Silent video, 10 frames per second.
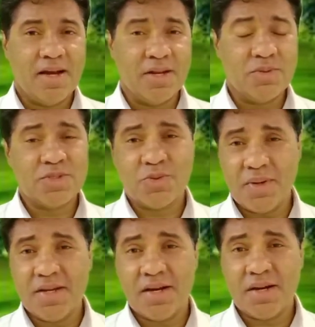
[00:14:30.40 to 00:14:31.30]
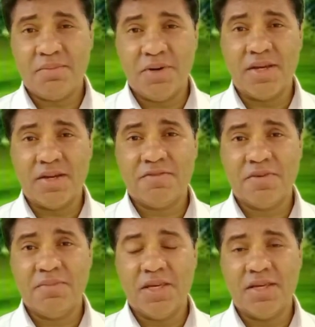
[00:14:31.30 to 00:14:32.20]
And it was quite heartbreaking
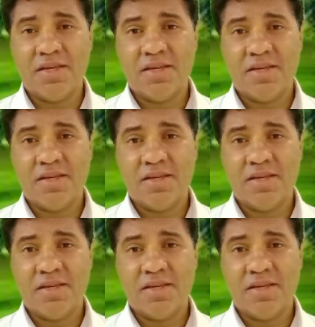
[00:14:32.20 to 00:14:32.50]
for me.